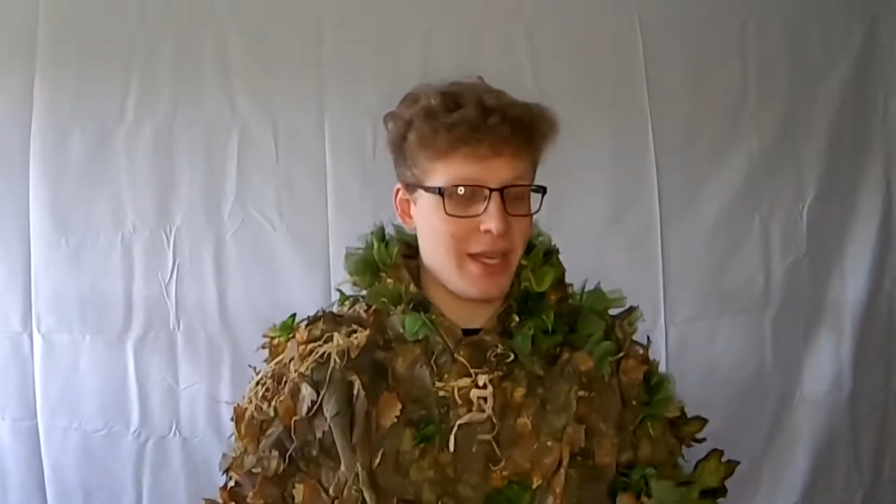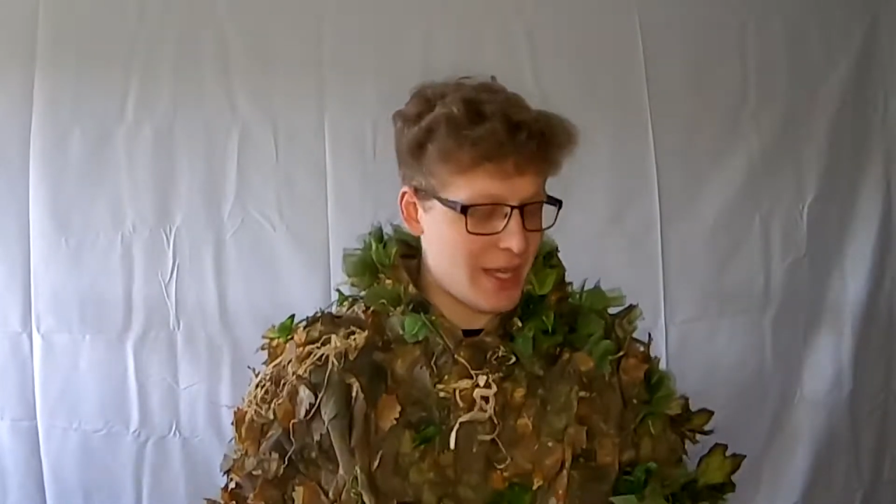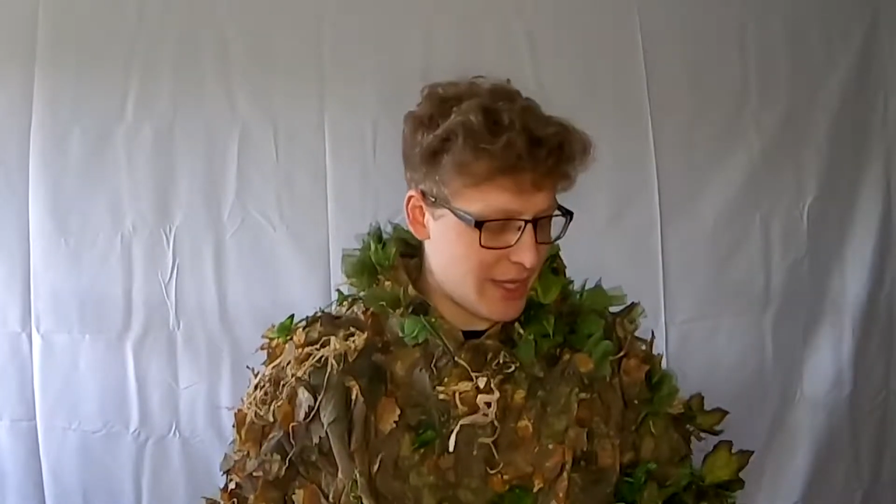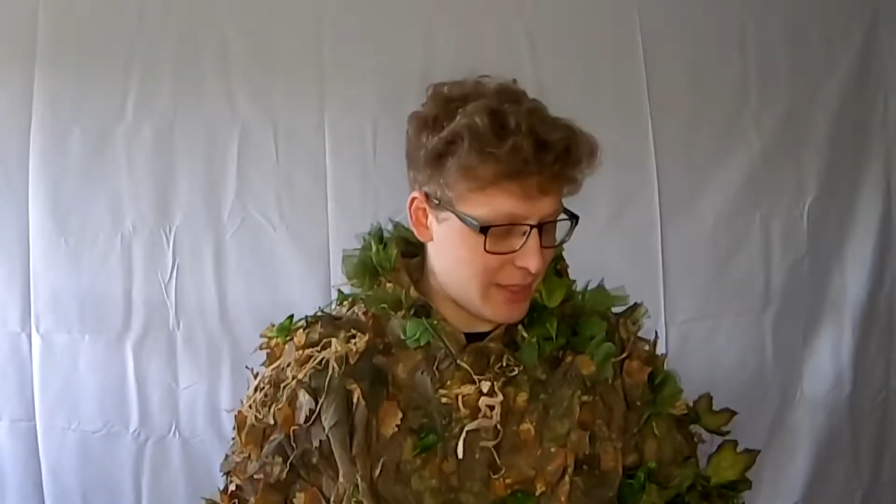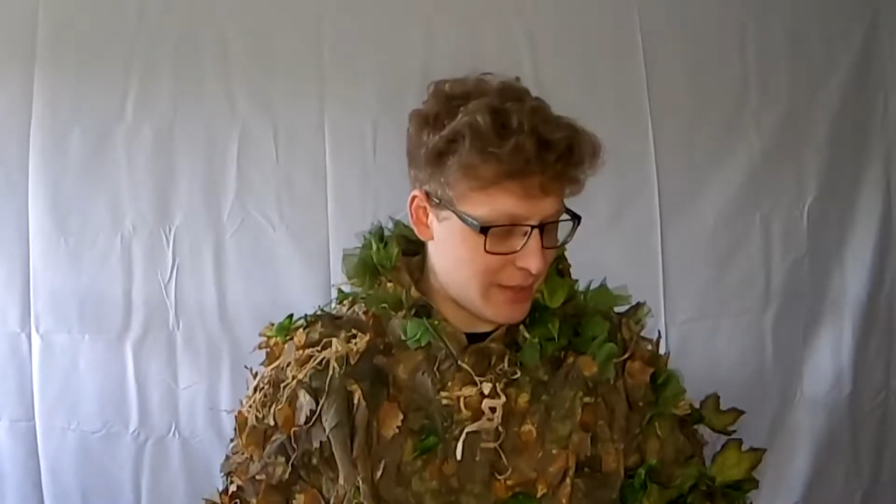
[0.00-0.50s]

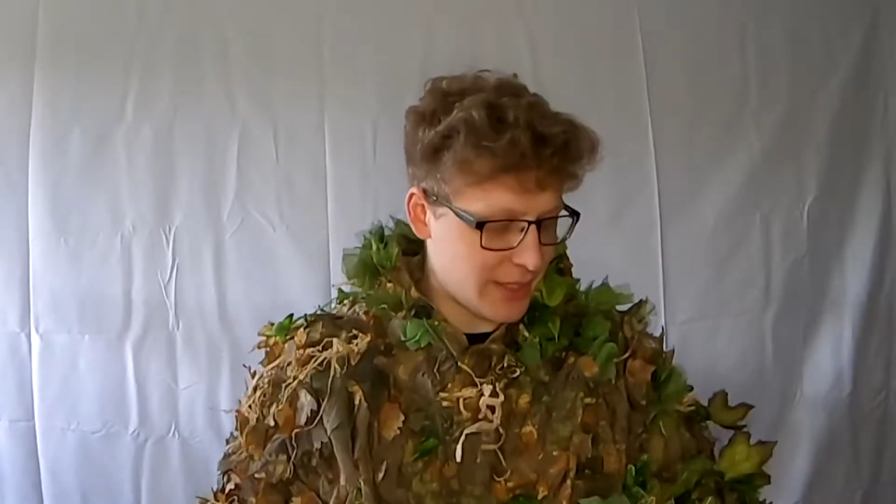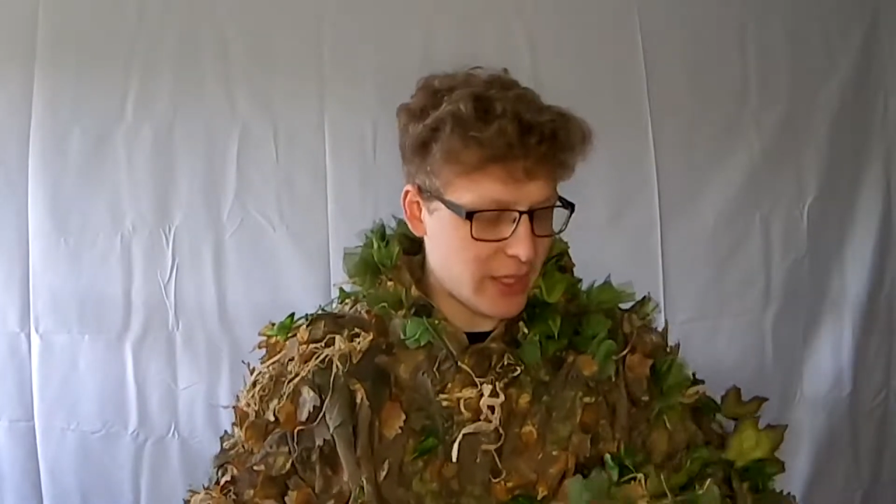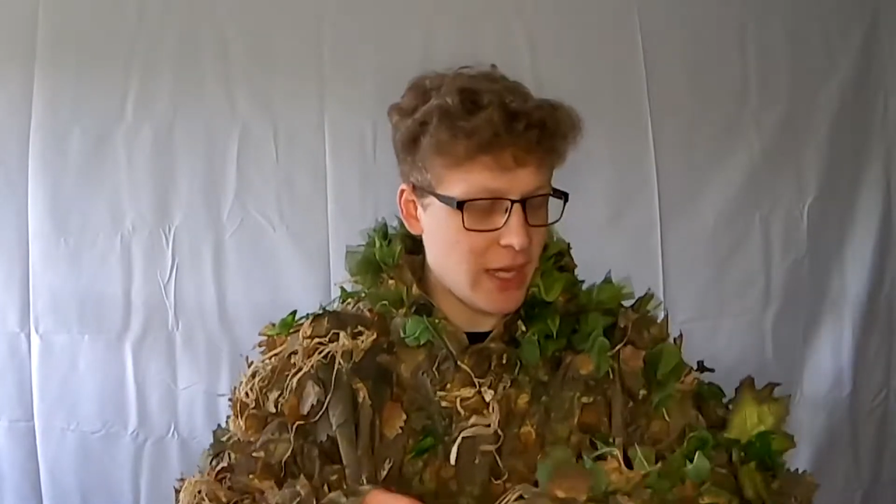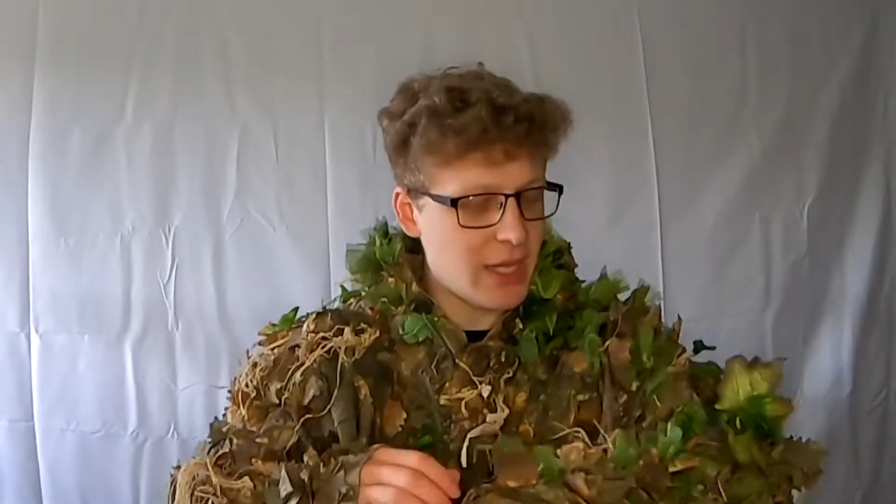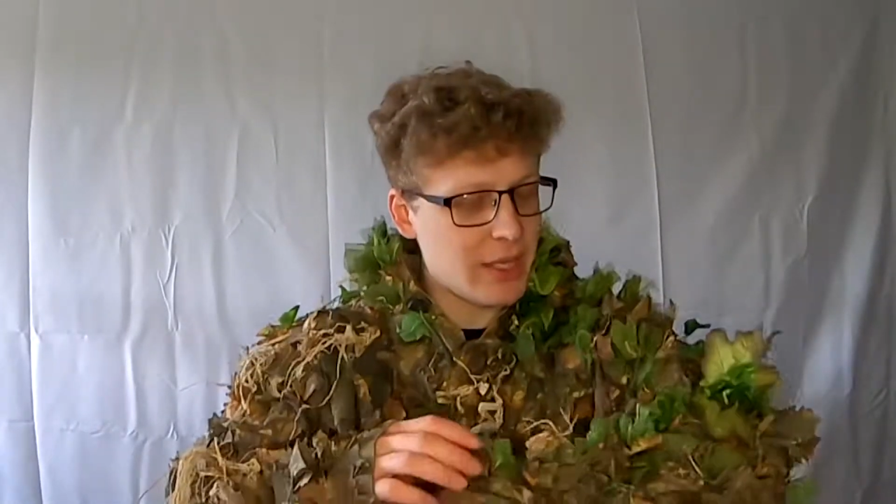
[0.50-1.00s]
It is the
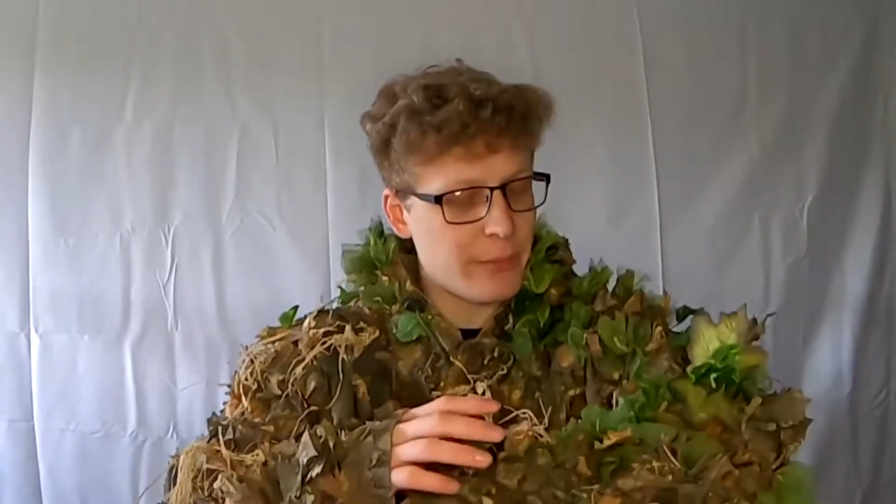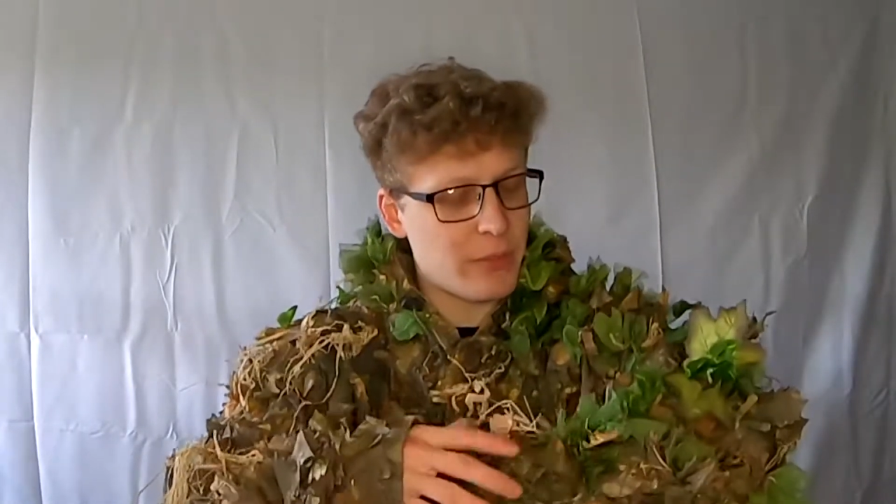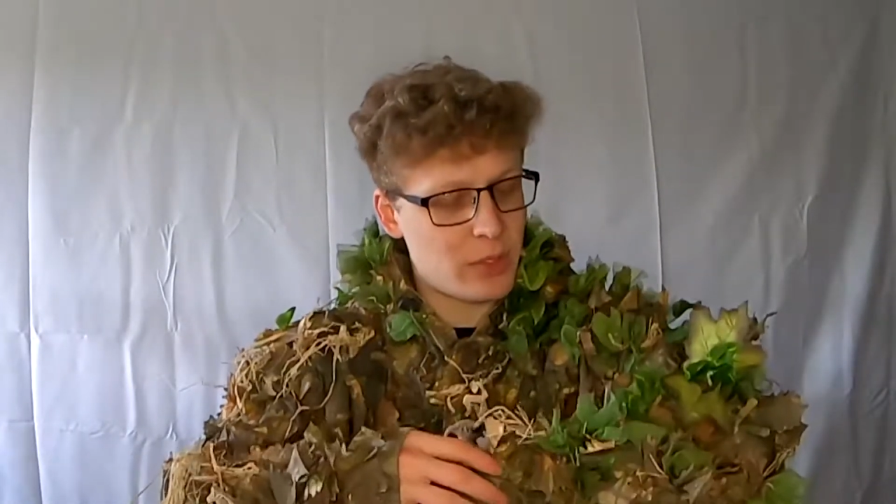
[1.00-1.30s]
Kickin'